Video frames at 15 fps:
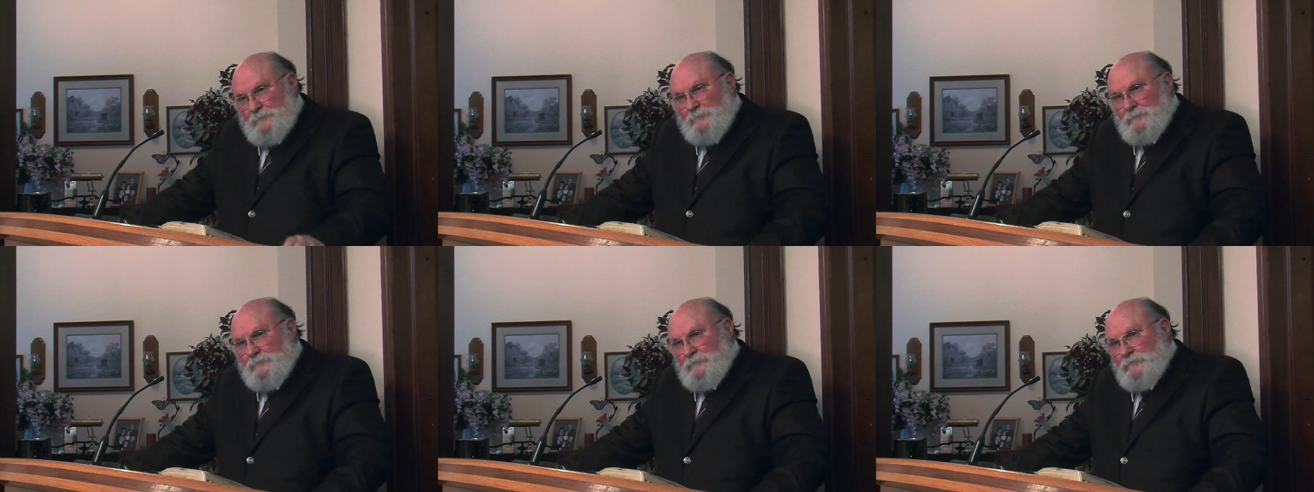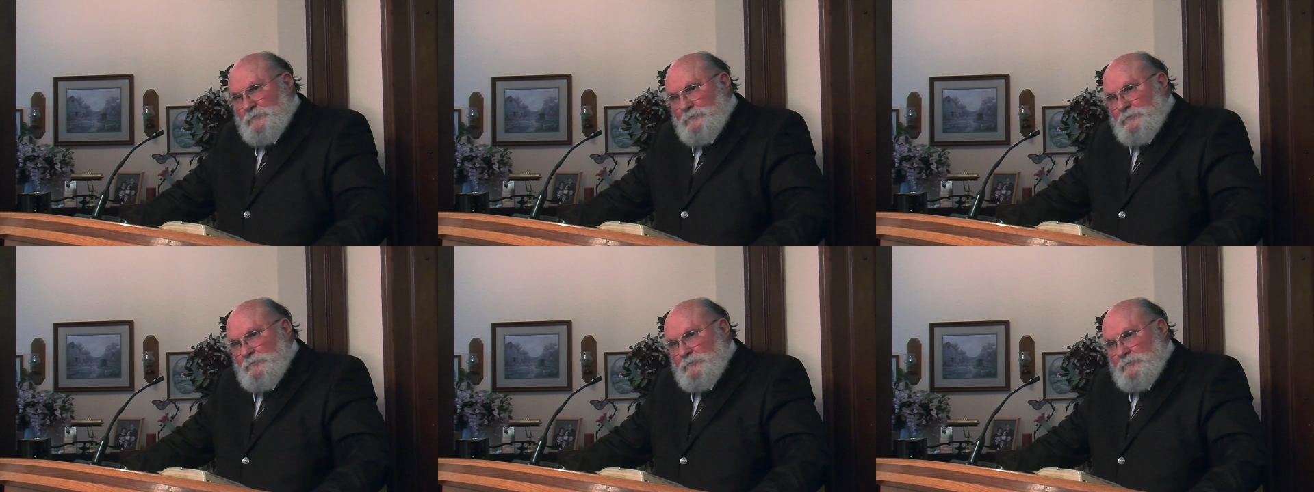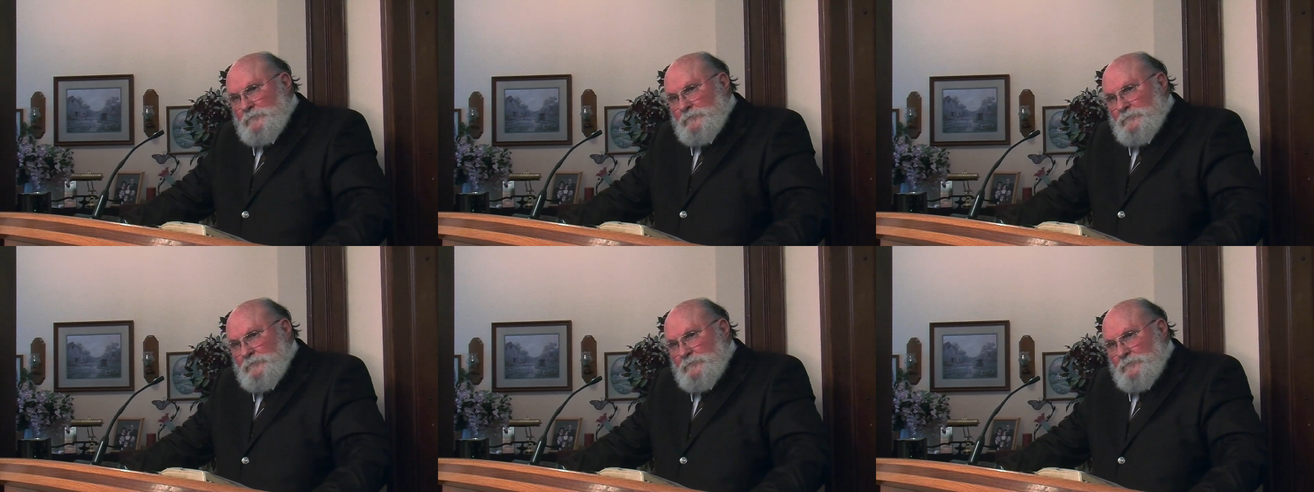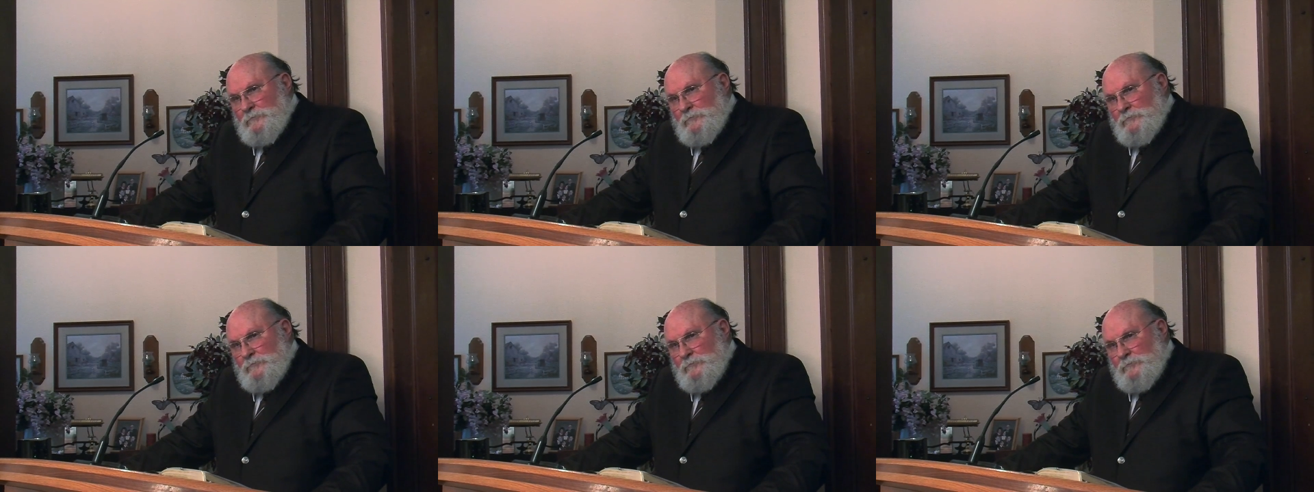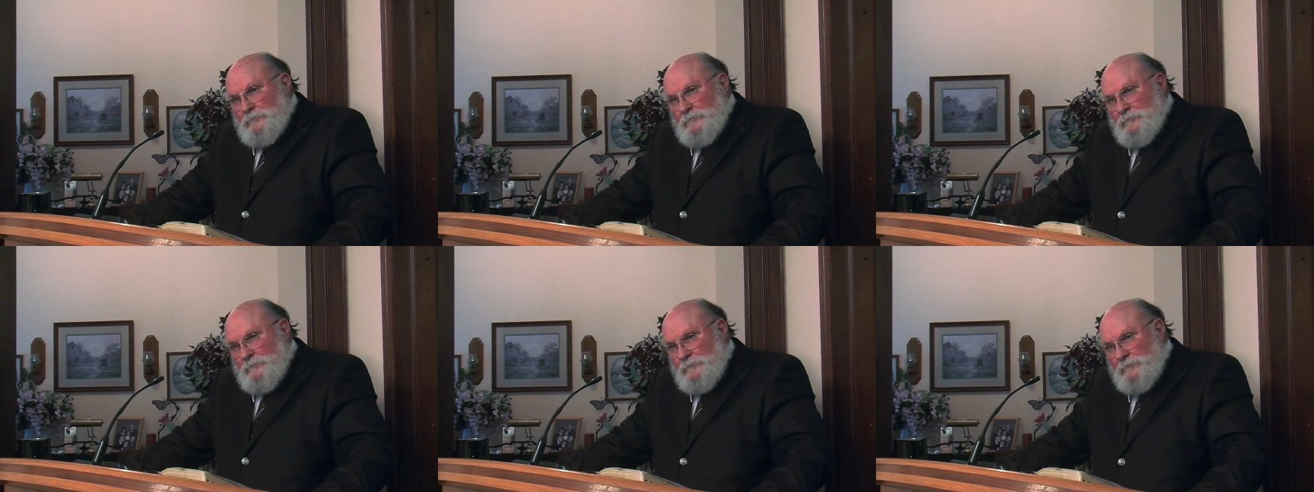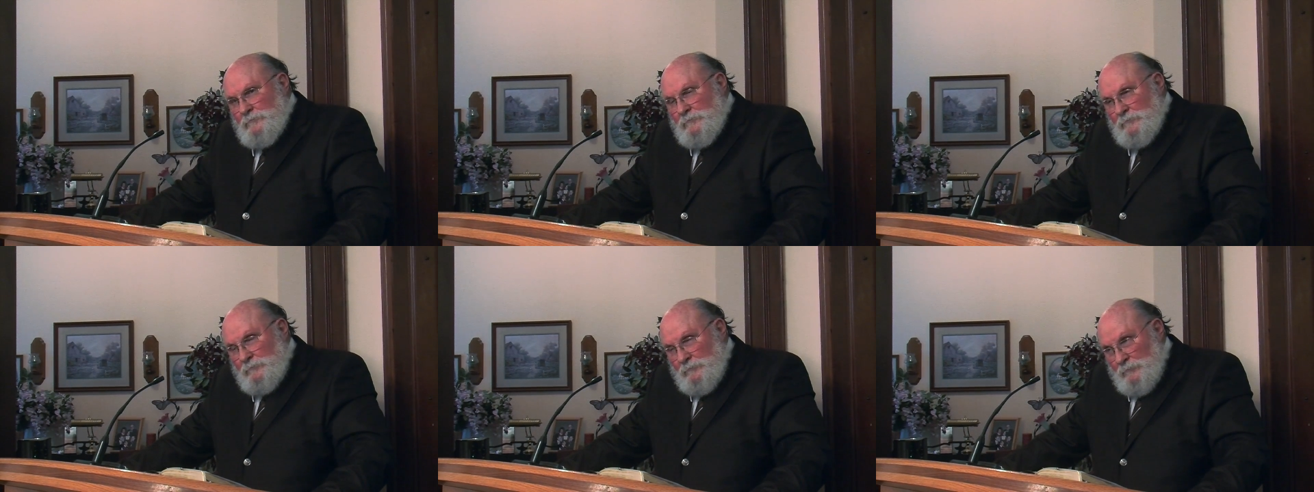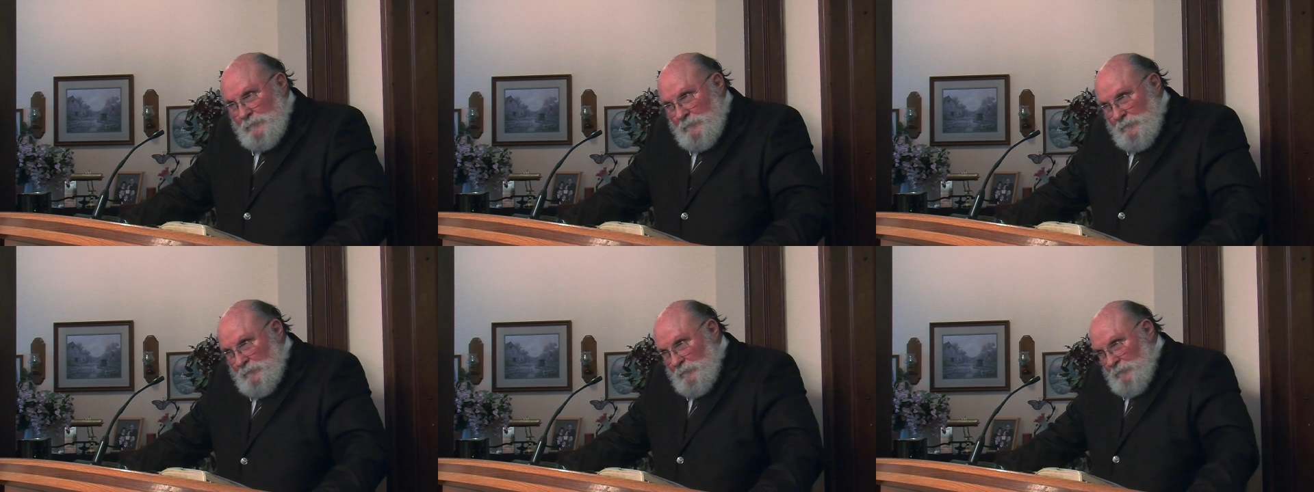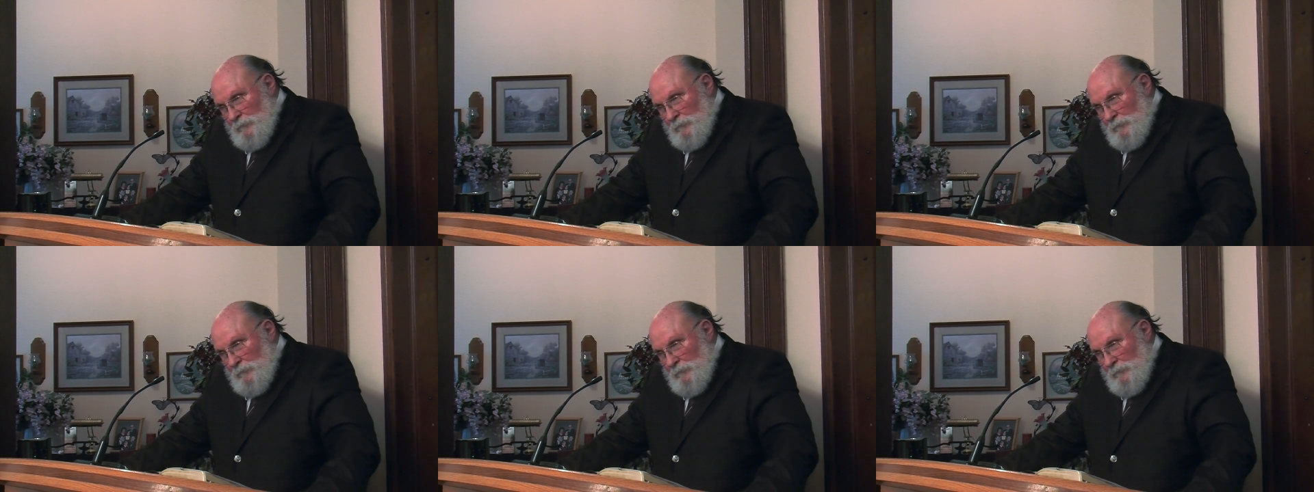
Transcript: Nothing is said.